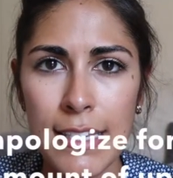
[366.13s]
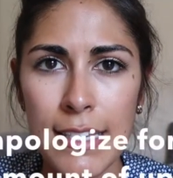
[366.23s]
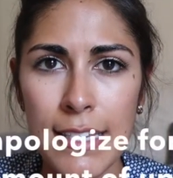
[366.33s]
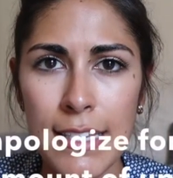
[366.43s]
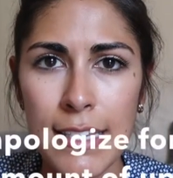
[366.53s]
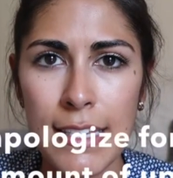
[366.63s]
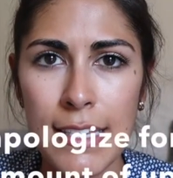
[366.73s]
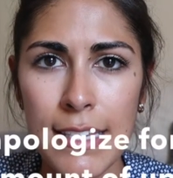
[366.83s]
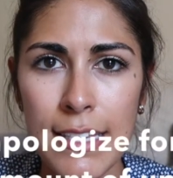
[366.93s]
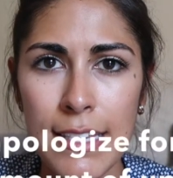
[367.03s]

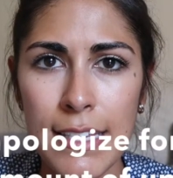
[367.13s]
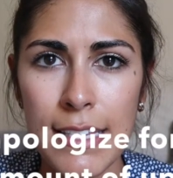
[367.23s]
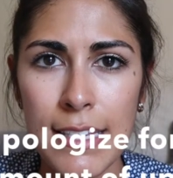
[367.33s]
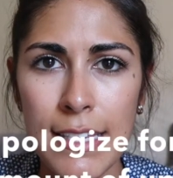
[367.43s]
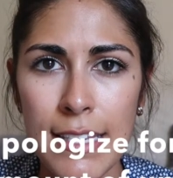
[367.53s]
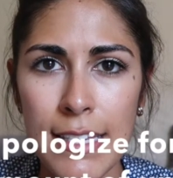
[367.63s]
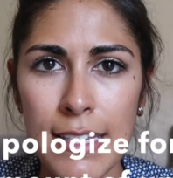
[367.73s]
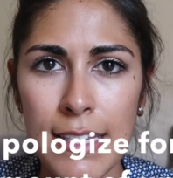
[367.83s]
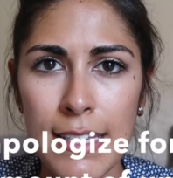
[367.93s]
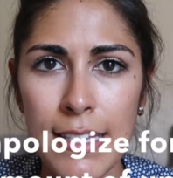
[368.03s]

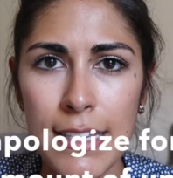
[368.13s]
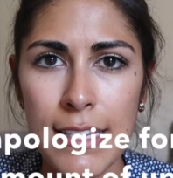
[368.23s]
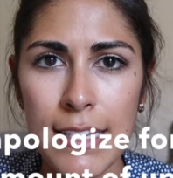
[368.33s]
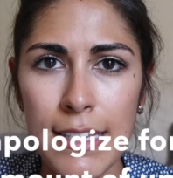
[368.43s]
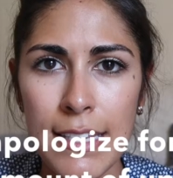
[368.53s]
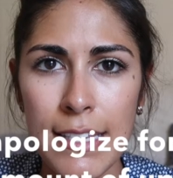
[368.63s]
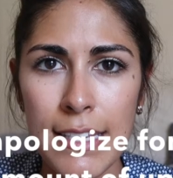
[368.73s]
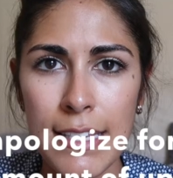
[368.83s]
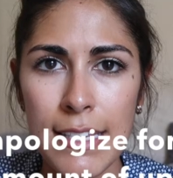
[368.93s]
(silence)